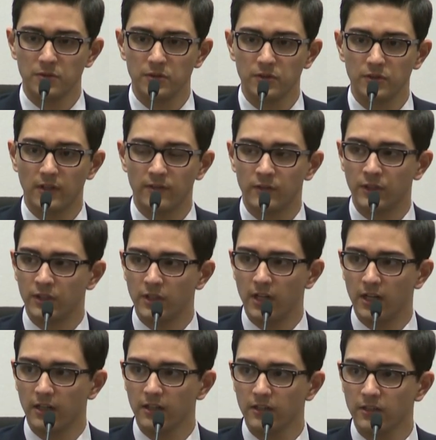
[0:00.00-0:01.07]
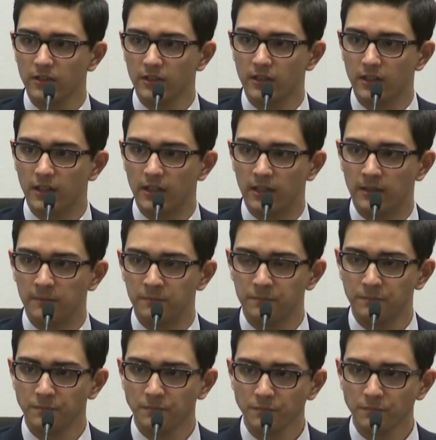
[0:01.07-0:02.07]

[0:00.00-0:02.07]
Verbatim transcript: 7 o'clock. And